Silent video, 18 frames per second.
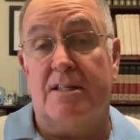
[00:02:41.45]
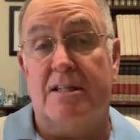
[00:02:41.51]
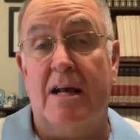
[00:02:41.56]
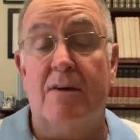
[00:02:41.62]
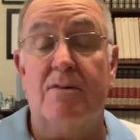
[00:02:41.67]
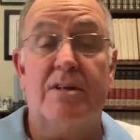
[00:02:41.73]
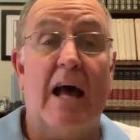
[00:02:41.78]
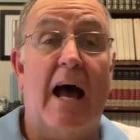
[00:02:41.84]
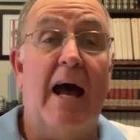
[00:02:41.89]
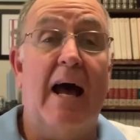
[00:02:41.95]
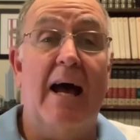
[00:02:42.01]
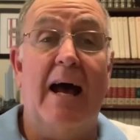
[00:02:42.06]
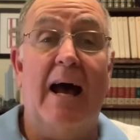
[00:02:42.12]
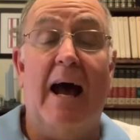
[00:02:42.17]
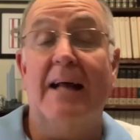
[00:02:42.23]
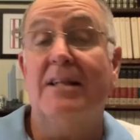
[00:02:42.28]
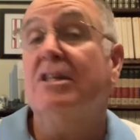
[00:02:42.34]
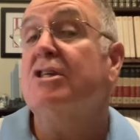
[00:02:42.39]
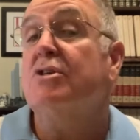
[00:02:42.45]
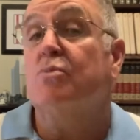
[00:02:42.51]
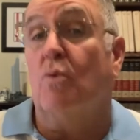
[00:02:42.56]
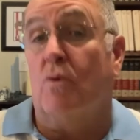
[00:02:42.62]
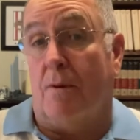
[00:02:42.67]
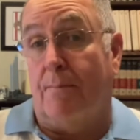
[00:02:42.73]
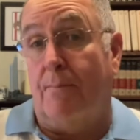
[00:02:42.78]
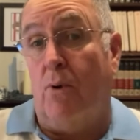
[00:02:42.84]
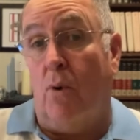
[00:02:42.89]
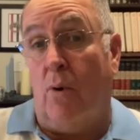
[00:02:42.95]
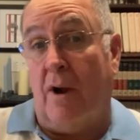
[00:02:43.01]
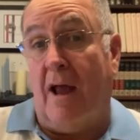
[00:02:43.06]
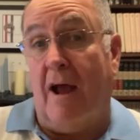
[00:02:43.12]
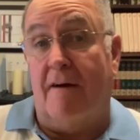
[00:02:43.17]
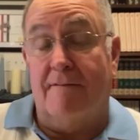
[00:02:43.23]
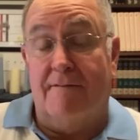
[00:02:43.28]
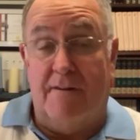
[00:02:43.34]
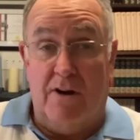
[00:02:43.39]
Now, I just want to point
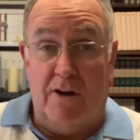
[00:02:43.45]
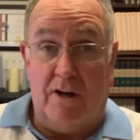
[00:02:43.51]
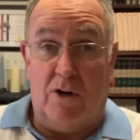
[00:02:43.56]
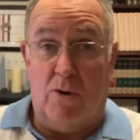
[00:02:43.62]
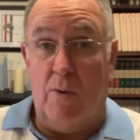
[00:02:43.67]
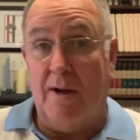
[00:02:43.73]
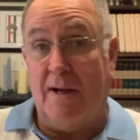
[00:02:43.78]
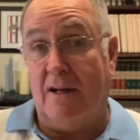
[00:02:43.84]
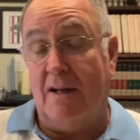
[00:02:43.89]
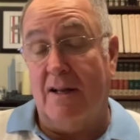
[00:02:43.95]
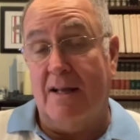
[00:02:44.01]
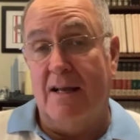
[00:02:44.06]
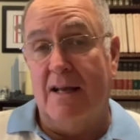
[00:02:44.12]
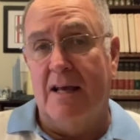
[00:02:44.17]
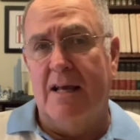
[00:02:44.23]
out very quickly,